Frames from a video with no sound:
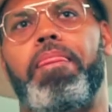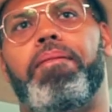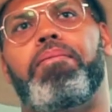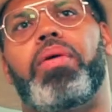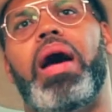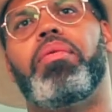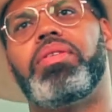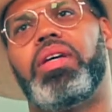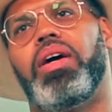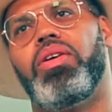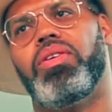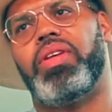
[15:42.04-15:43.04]
What I would
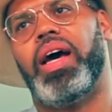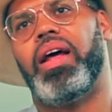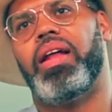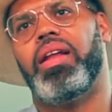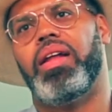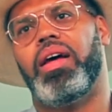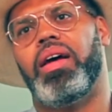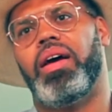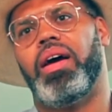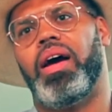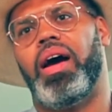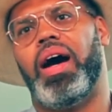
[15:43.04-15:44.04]
tell you is that
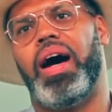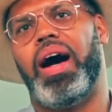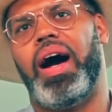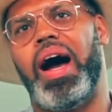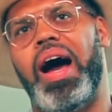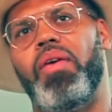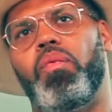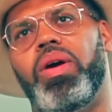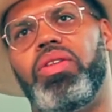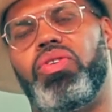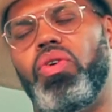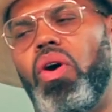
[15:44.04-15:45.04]
I
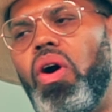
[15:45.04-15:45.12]
went to